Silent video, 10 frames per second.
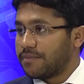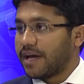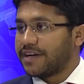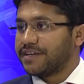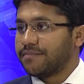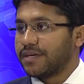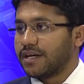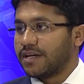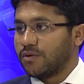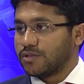academic
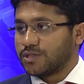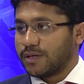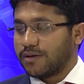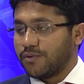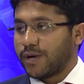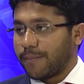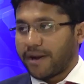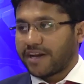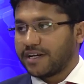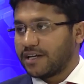and also your
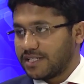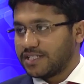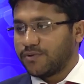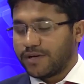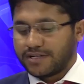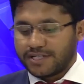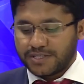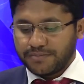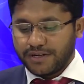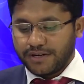practical, as you are
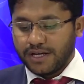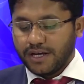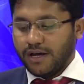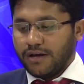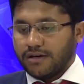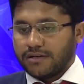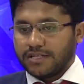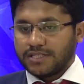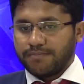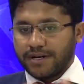Kashmiri,
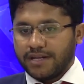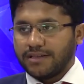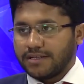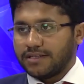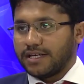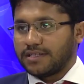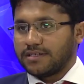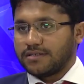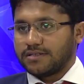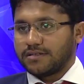it's very clear like
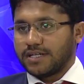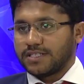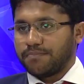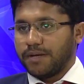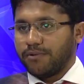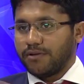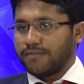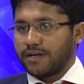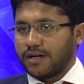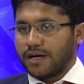this, as a people
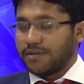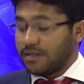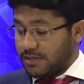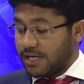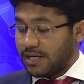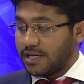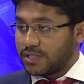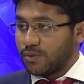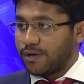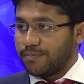of, as
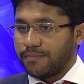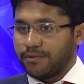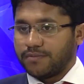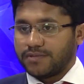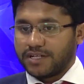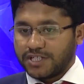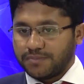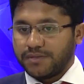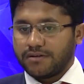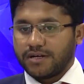you are people of the
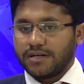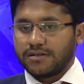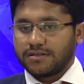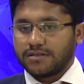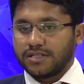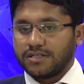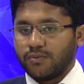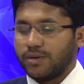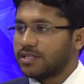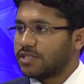Kashmir, and they
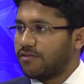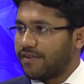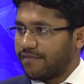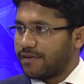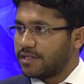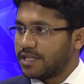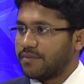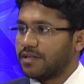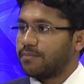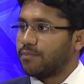want actually a referendum
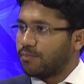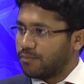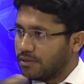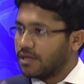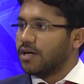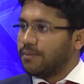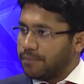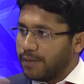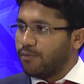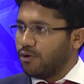and the
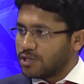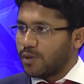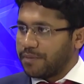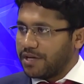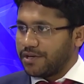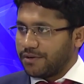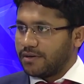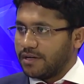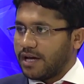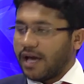people's opinion,
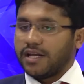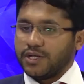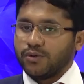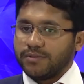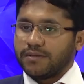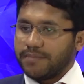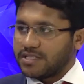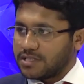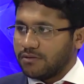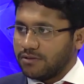and it will be the
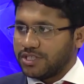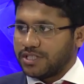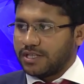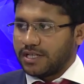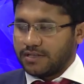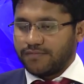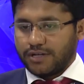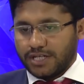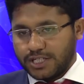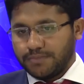best solution for
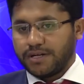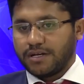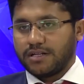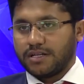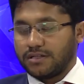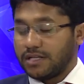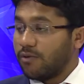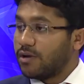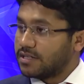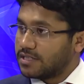Kashmir, and that they
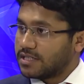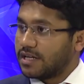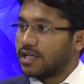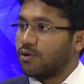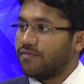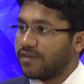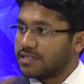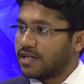will understand, they will fix